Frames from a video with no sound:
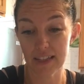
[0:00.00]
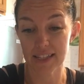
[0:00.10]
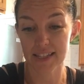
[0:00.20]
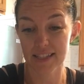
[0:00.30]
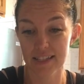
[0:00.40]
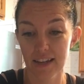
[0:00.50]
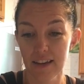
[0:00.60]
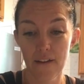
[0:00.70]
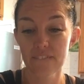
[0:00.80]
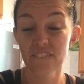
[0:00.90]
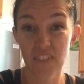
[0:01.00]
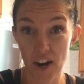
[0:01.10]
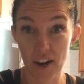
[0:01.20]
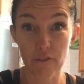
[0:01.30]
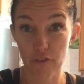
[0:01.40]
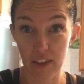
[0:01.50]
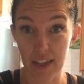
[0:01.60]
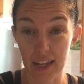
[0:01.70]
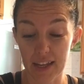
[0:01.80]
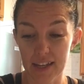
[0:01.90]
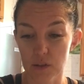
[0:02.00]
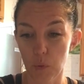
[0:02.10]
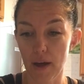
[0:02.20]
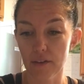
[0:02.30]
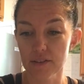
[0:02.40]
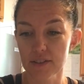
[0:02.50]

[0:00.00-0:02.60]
It's very filling as well.